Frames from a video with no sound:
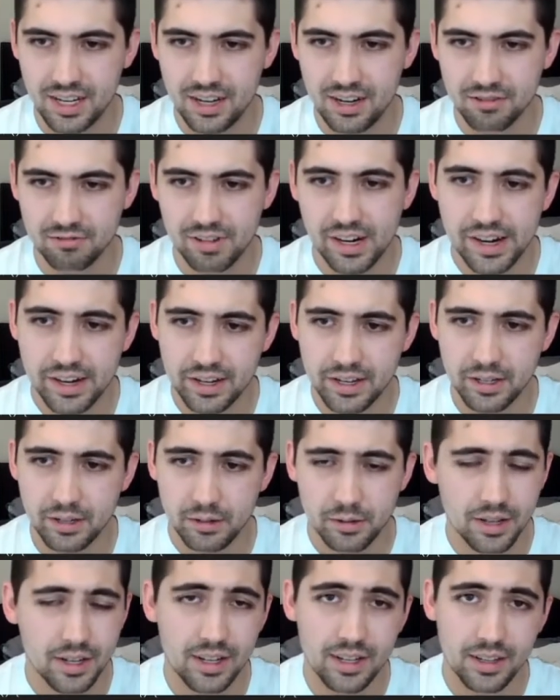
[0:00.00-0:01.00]
write
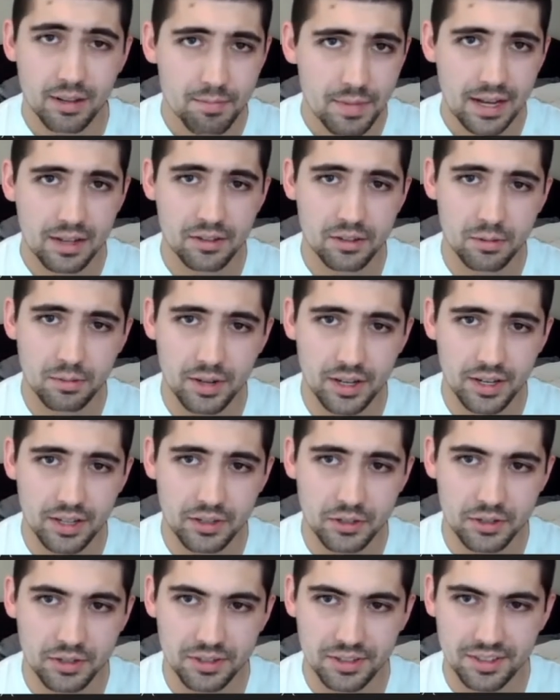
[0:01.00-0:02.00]
code on the master
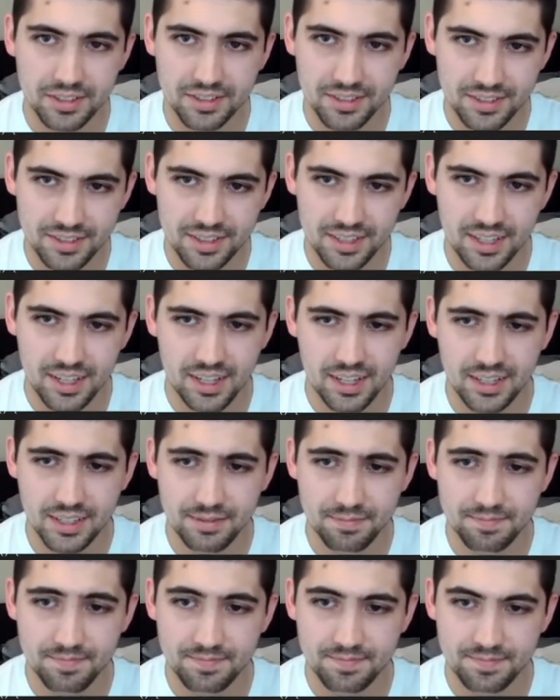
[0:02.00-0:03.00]
branch.
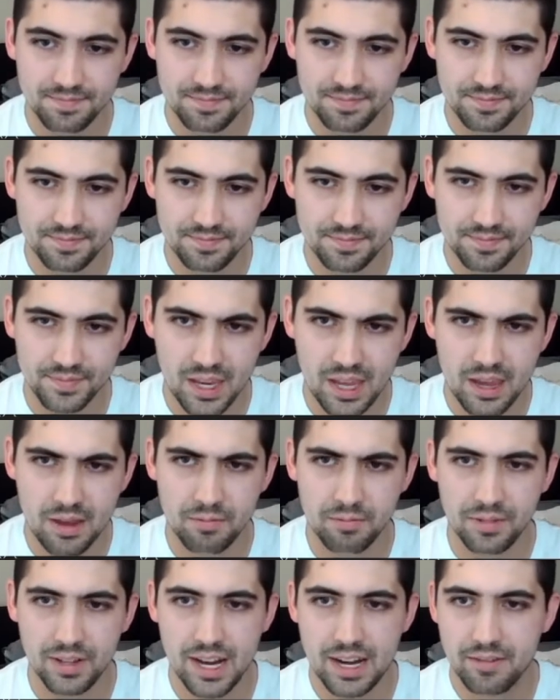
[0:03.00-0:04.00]

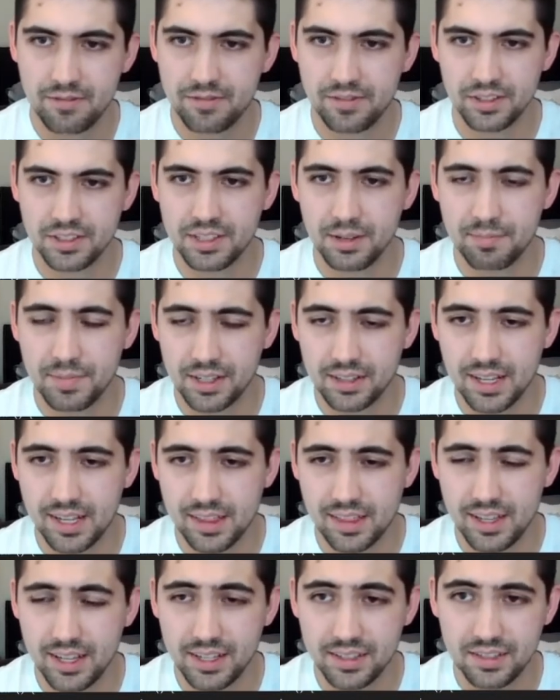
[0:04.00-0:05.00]
For something like
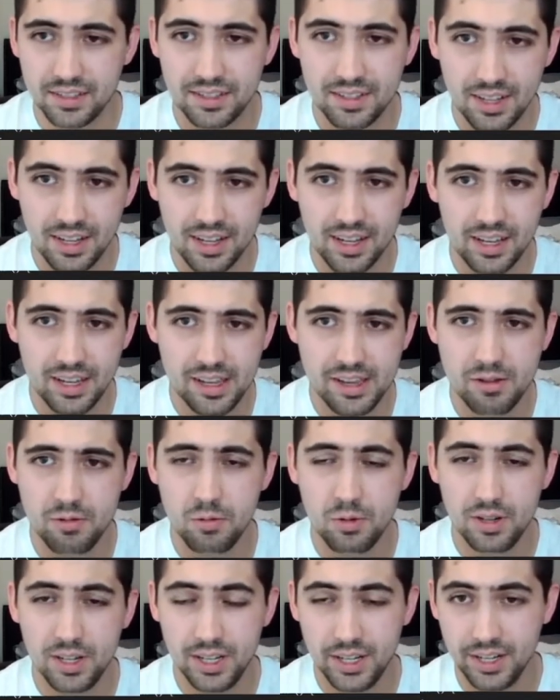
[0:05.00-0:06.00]
this, you
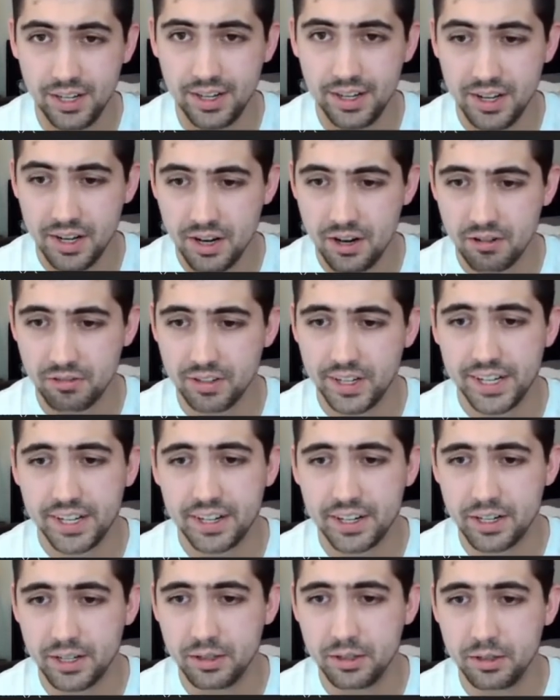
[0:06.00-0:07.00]
would write
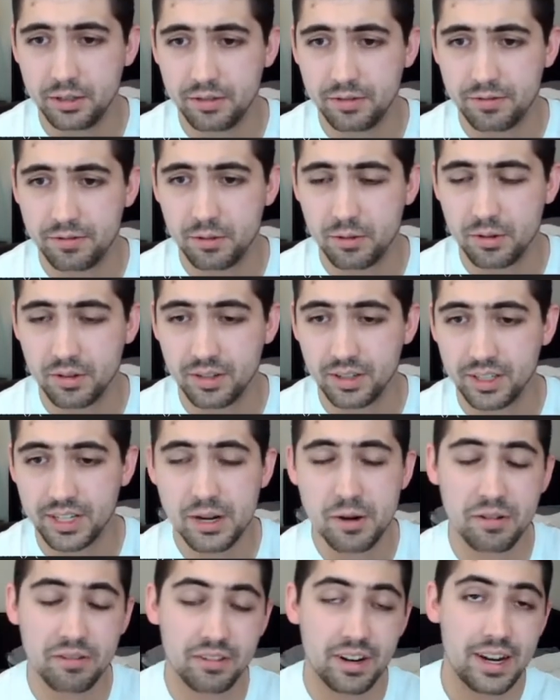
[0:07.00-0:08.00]
code for, you
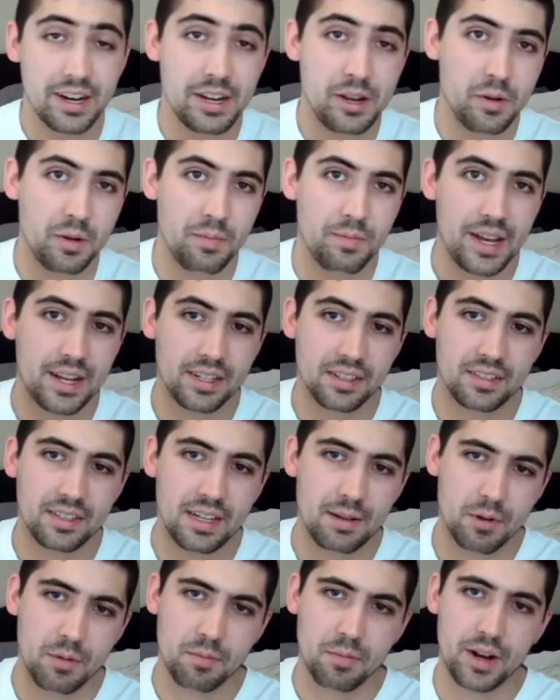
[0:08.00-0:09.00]
would make a
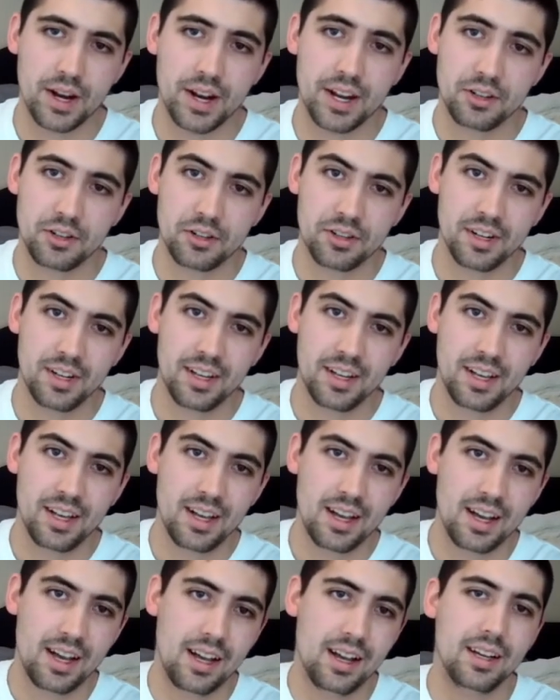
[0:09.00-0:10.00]
separate branch,
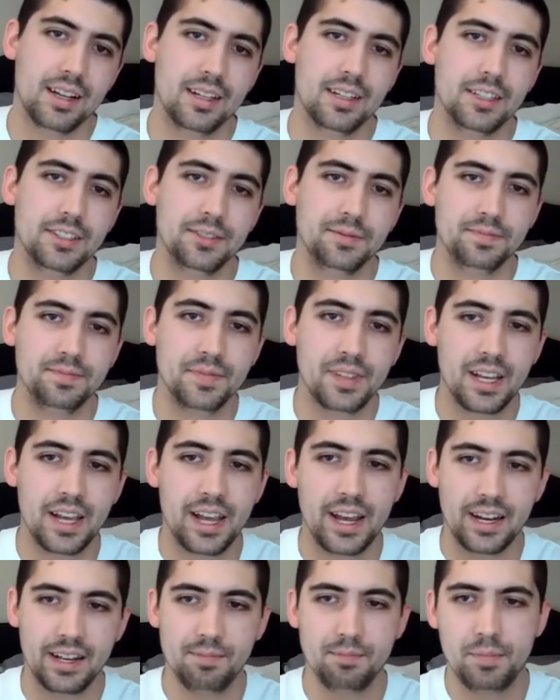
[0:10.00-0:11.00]
and
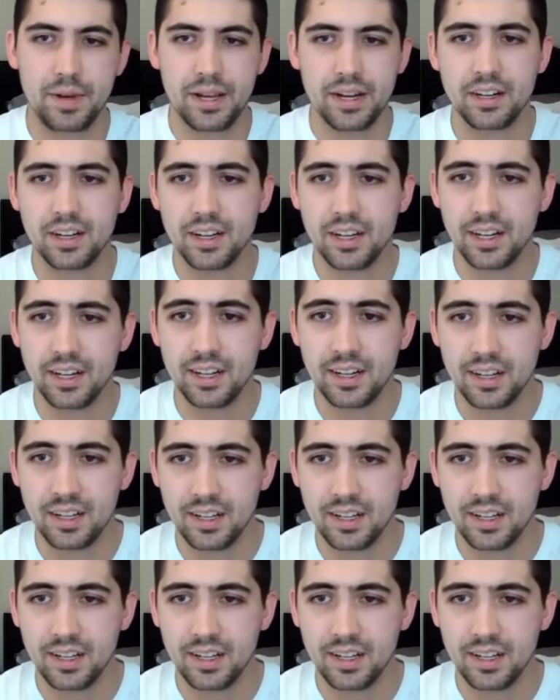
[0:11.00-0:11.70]
in bigger